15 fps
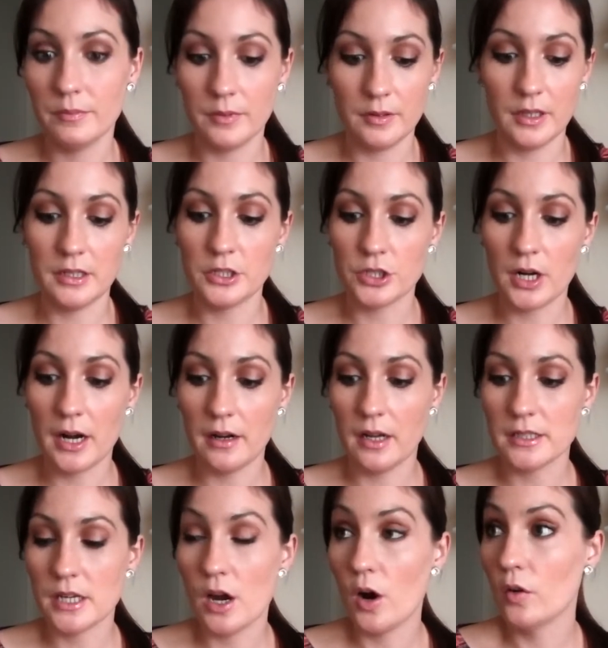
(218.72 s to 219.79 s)
going to try not
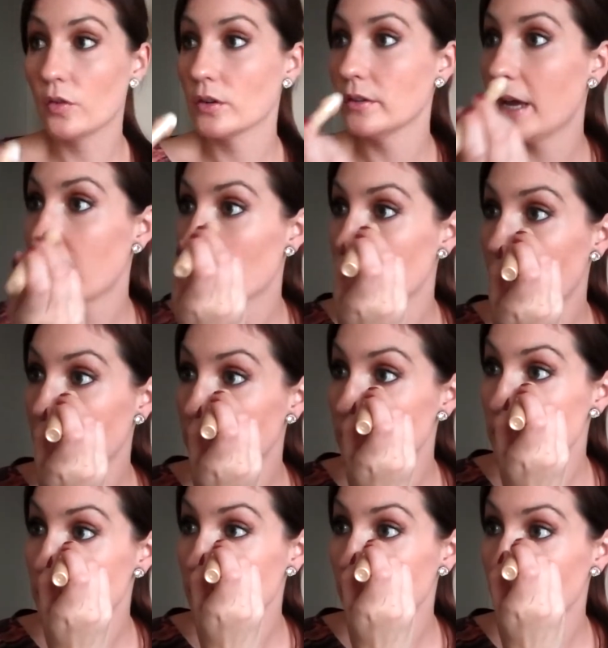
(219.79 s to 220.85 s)
to overlayer my
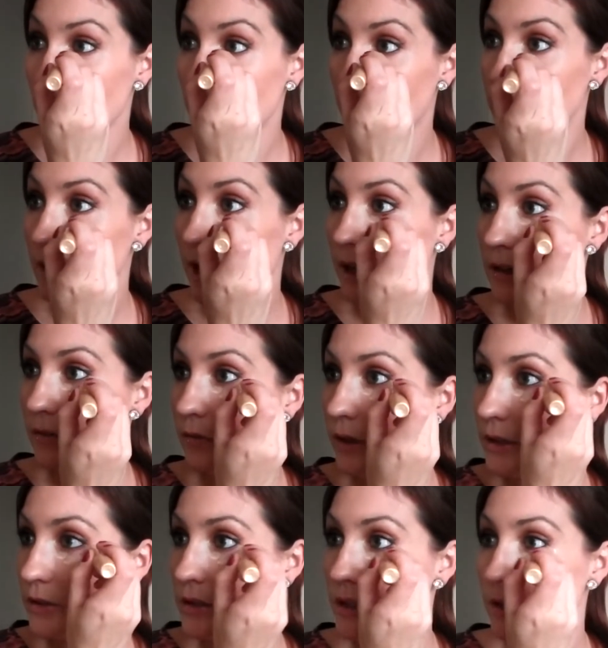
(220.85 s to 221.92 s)
concealer, but kind of what
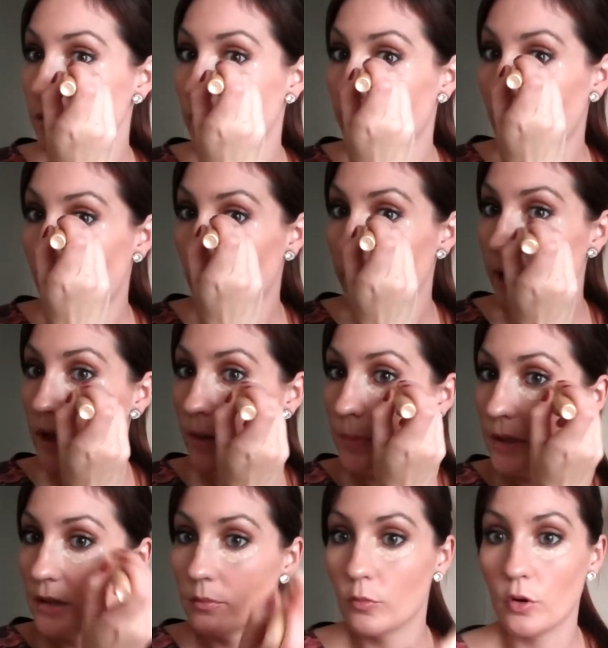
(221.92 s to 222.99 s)
you'll do, like I'll wake up
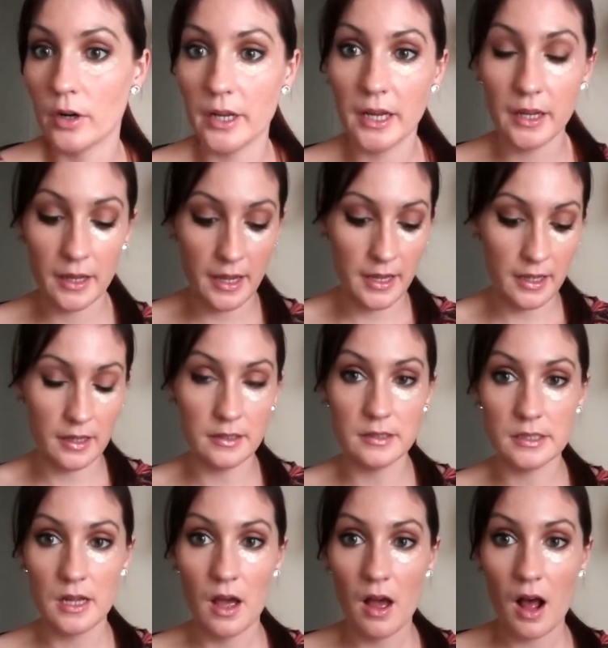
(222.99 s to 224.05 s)
in the morning
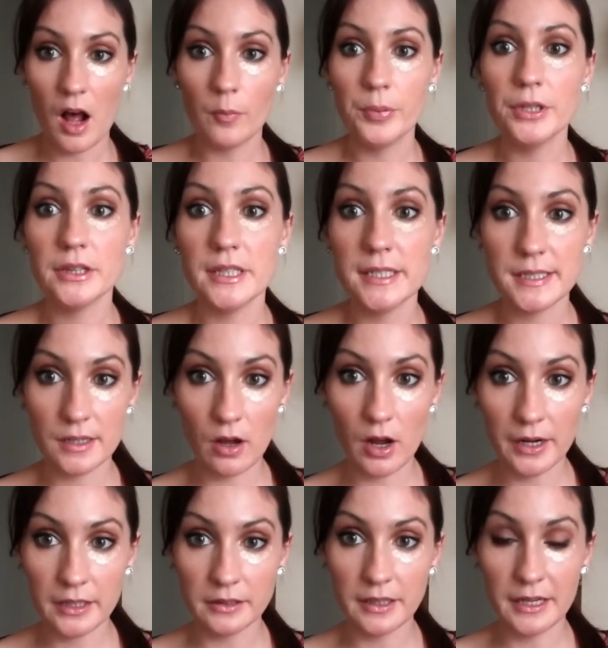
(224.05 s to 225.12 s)
and I'll put this
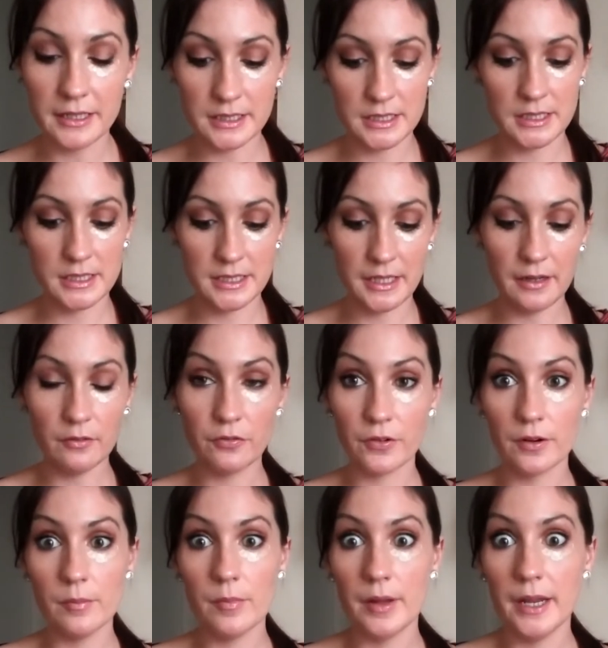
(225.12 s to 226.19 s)
on and let it sit for
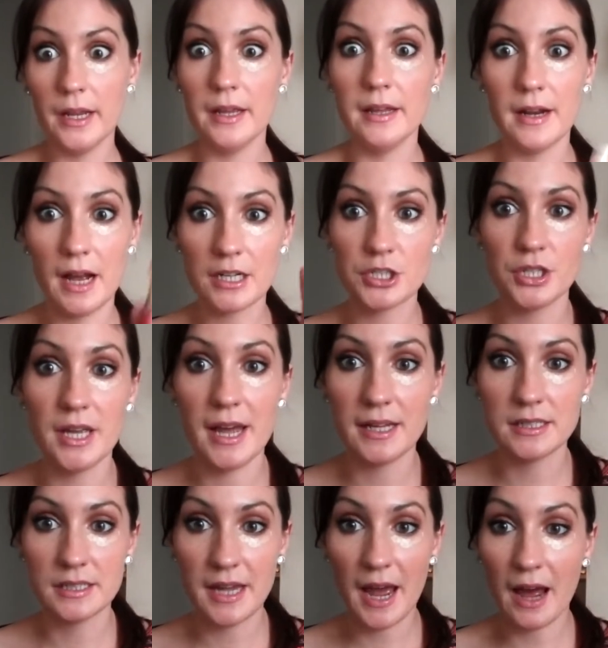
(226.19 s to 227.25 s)
a minute. It actually
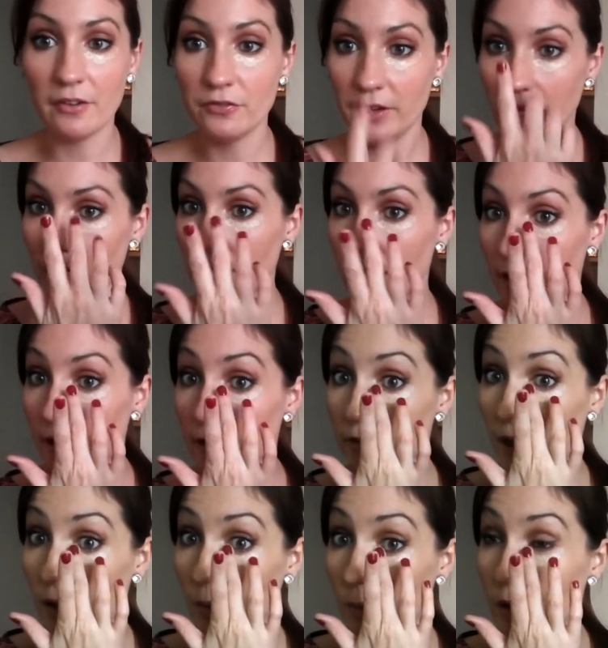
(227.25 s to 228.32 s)
has caffeine in it
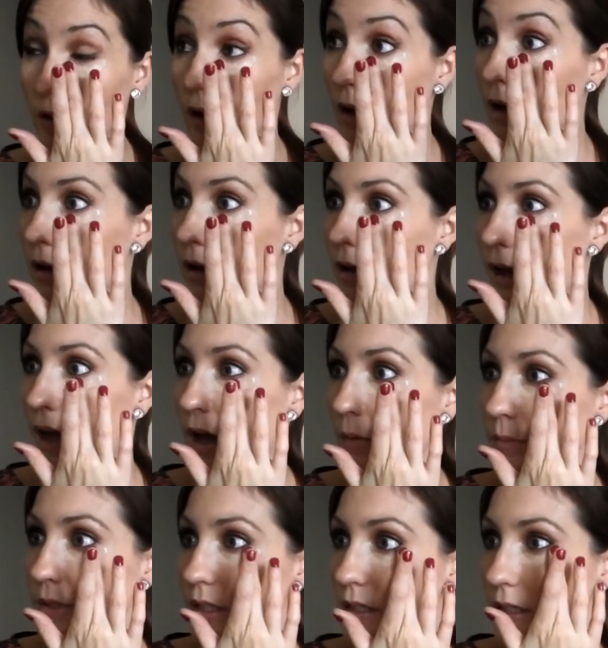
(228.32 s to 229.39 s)
that will help
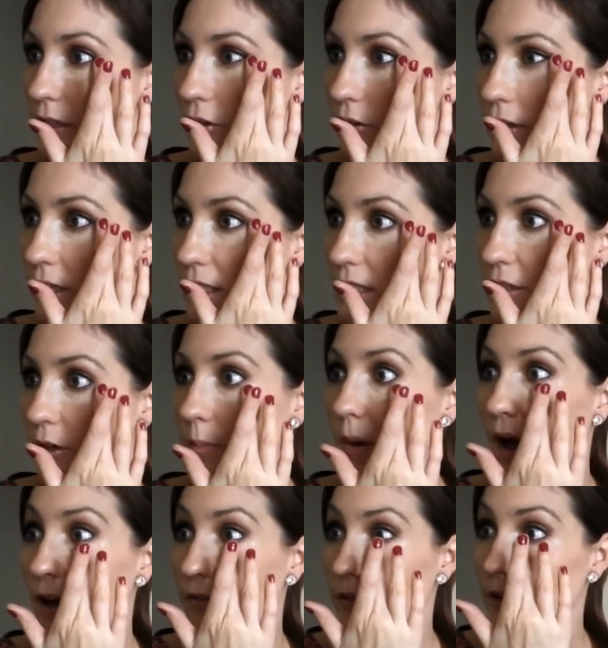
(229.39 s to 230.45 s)
to decrease your
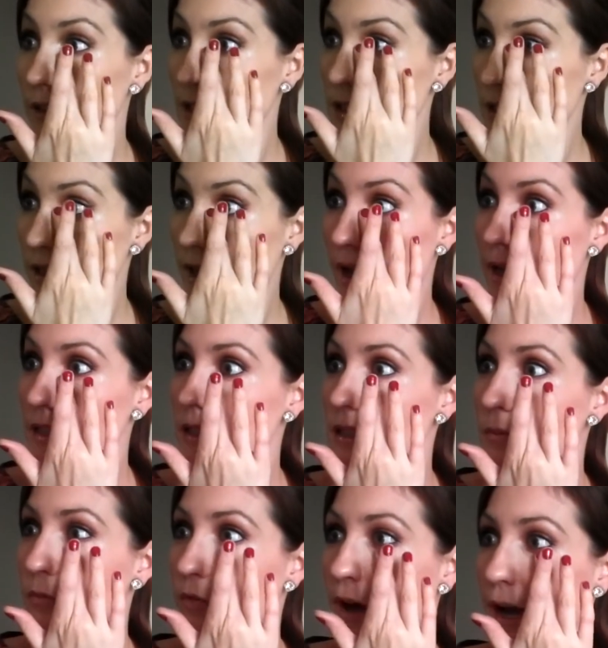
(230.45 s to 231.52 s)
puffiness, and it has
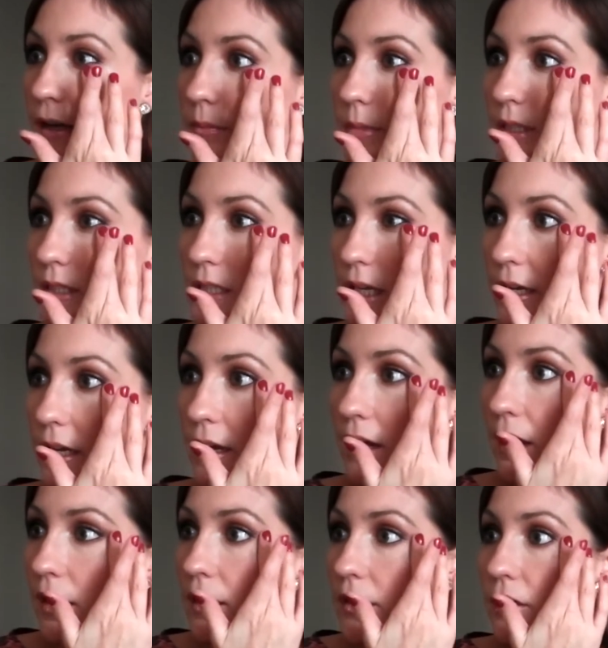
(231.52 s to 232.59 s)
some vitamins in it.
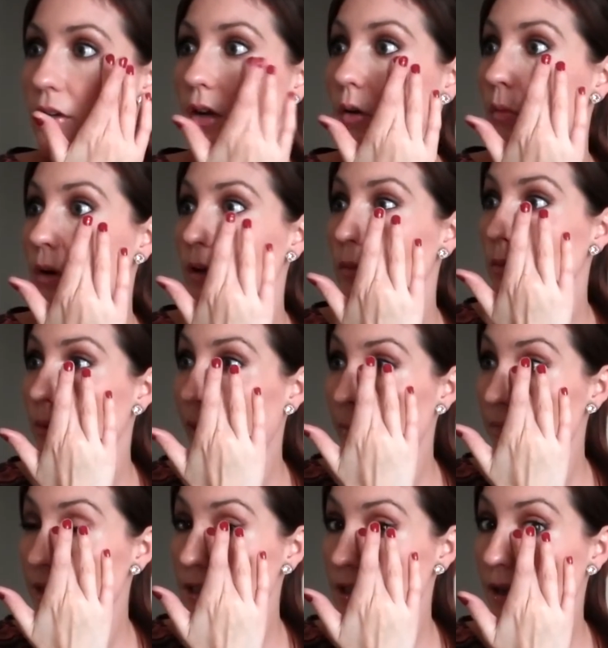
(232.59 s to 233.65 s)
You don't want to rub
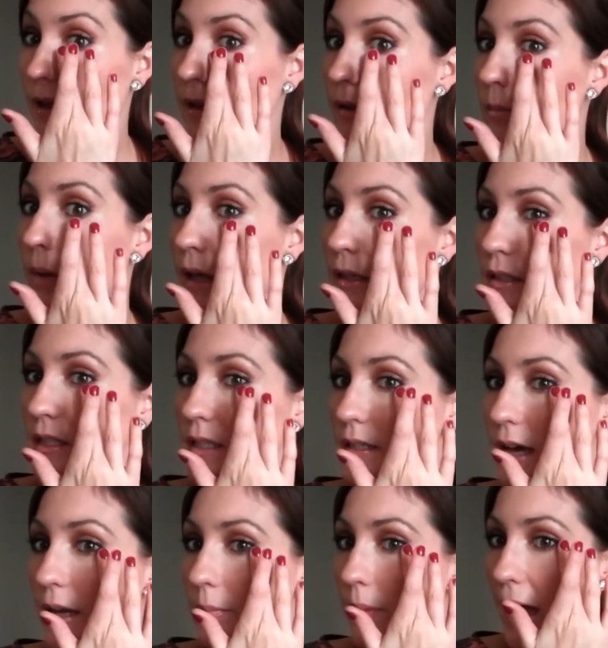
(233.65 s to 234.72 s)
this in, but
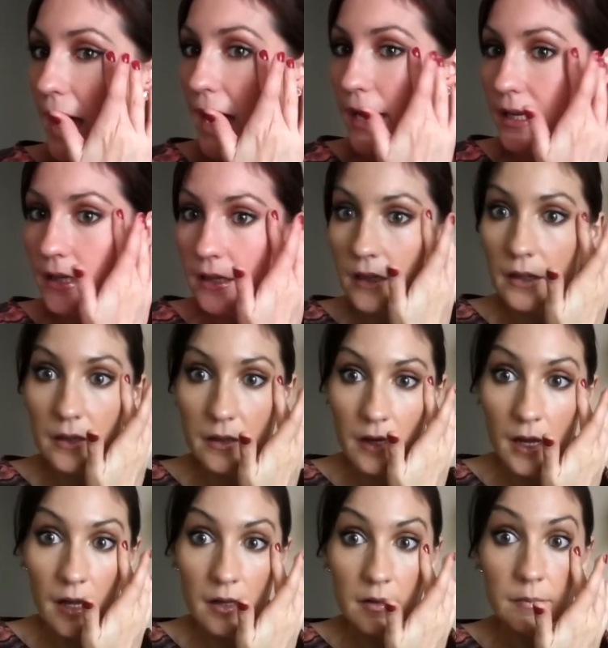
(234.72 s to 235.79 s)
instead pat it in,
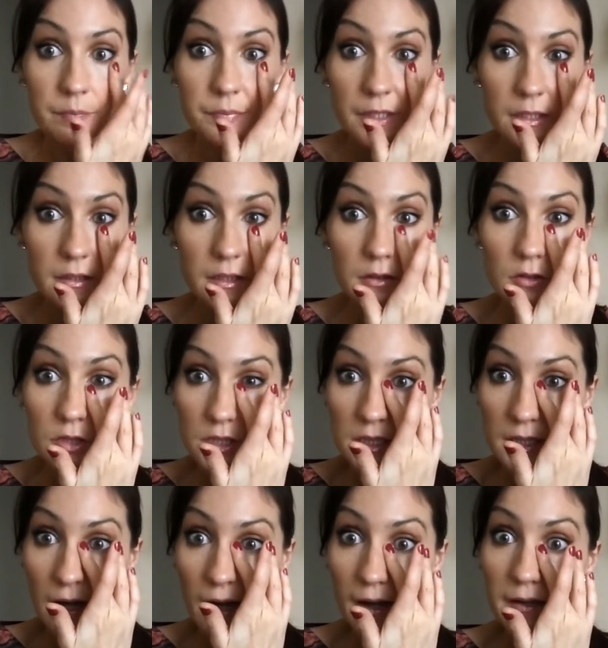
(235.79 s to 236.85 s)
and it'll just
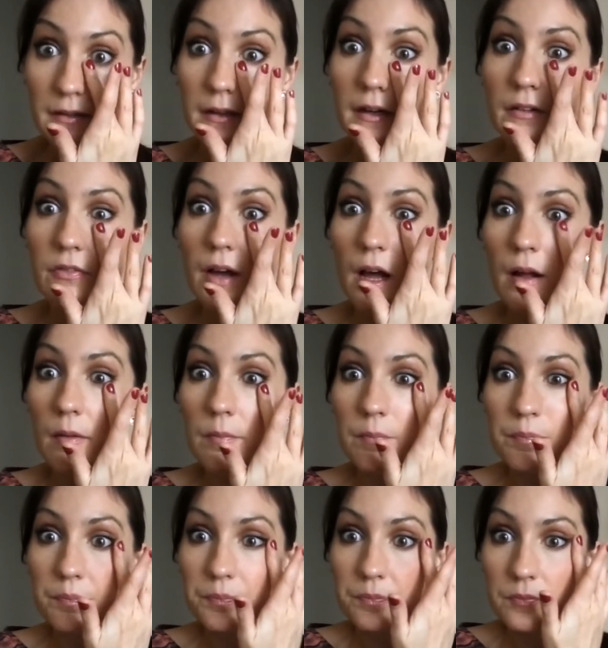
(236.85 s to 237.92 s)
kind of,
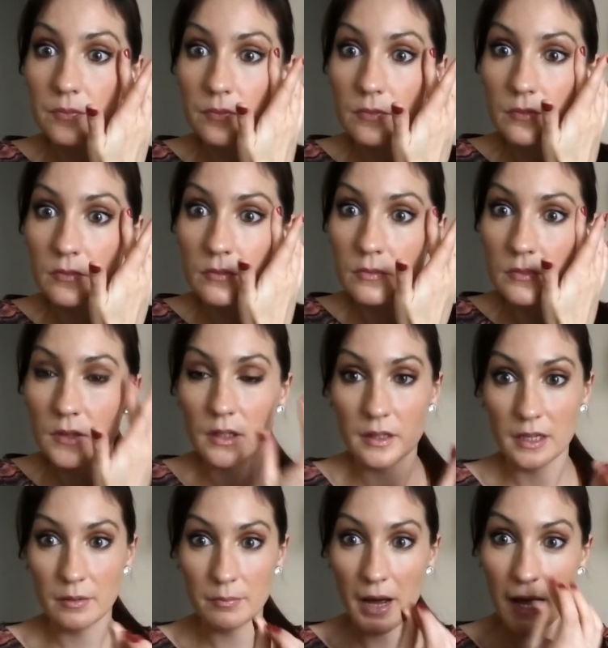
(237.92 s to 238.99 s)

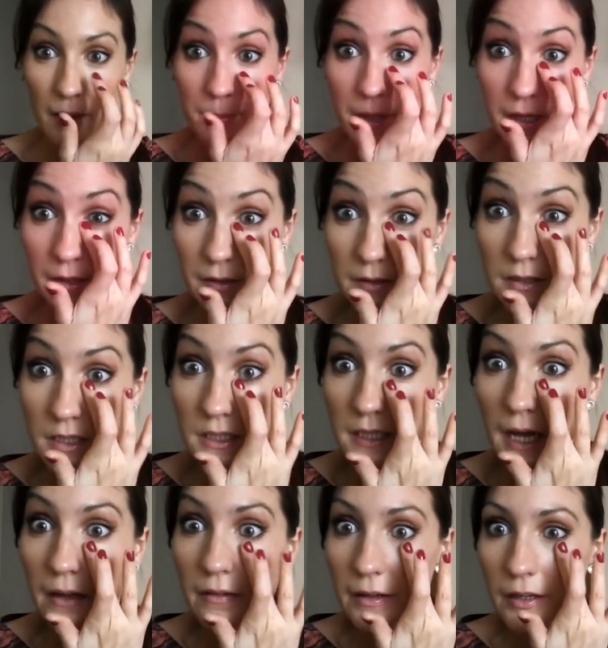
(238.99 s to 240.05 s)
in my opinion,
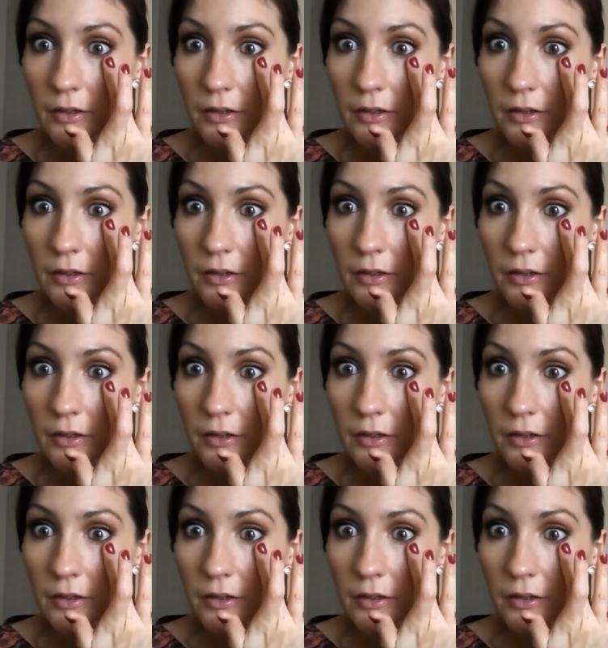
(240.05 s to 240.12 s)
set like a